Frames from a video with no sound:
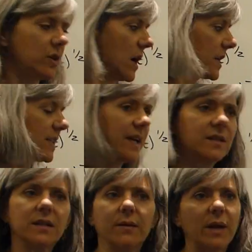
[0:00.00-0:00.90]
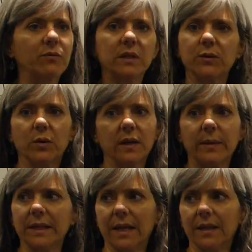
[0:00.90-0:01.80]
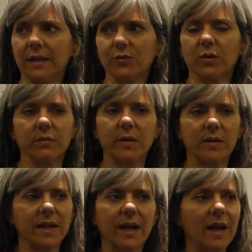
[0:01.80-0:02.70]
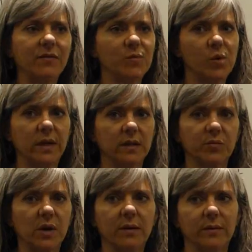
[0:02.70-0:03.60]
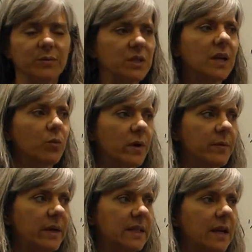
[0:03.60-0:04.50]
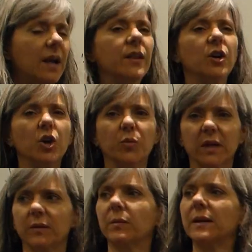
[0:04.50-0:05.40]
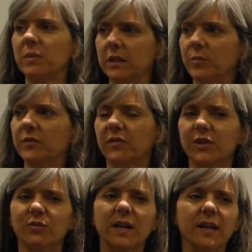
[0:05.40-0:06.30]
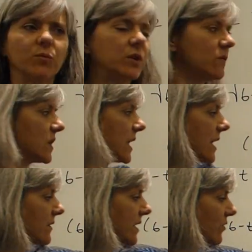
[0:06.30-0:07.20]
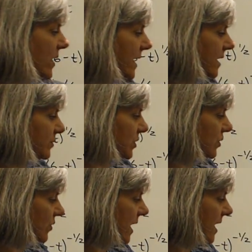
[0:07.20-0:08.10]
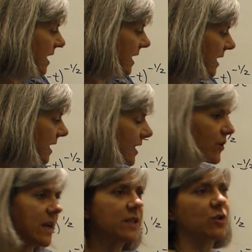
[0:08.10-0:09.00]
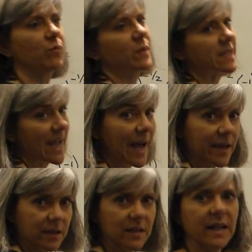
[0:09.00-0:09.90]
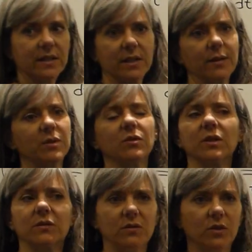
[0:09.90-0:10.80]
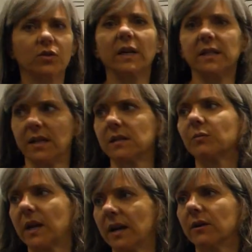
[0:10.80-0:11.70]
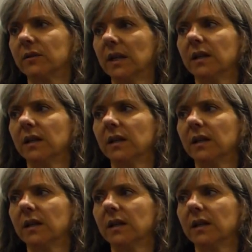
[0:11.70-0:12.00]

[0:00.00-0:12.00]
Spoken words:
On a test, I'm not really worried about that. That's worth maybe like 0.5 point on the problem. I'm just not worried about that. On the homework, it might be a little bit frustrating when you've done everything right up to here and then you misadd in the last step. So just try and take some care.